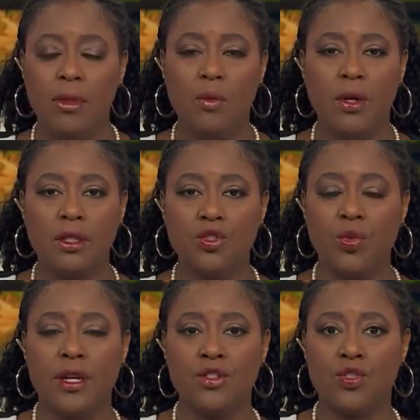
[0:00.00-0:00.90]

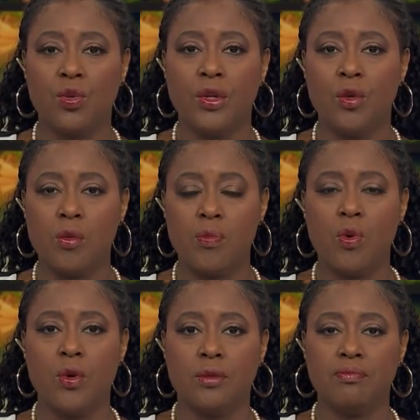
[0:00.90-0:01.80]
Meanwhile, a tragic story to
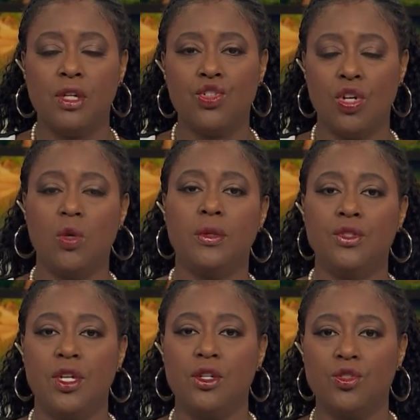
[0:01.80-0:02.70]
report. A
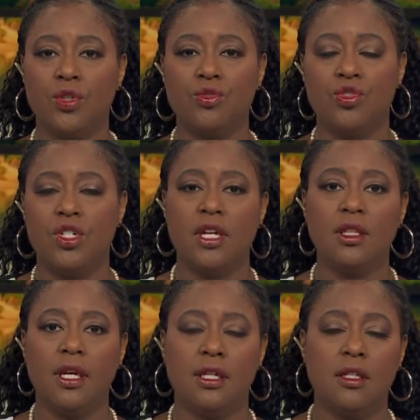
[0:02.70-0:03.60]
show and tell turns
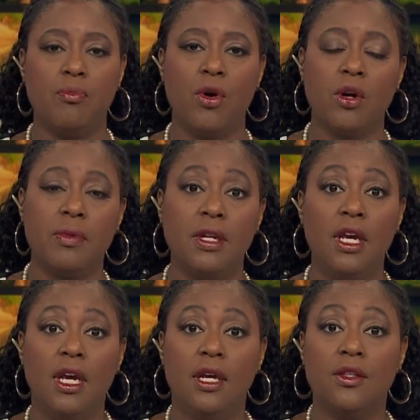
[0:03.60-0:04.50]
deadly at an
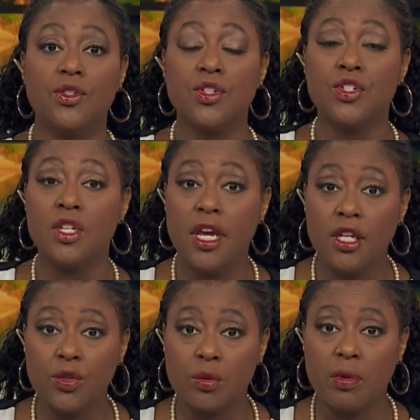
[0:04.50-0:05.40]
apartment in the
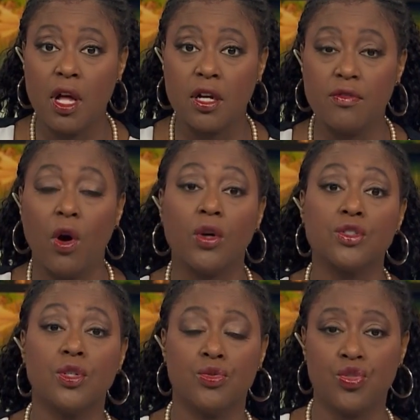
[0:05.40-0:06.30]
6800 block of
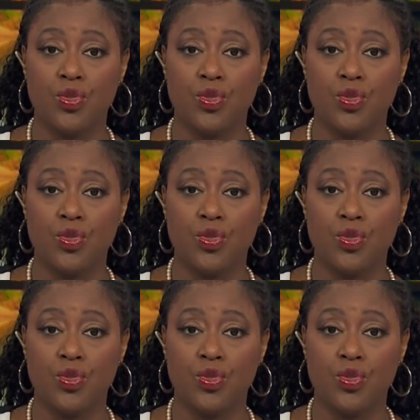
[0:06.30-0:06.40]
Arto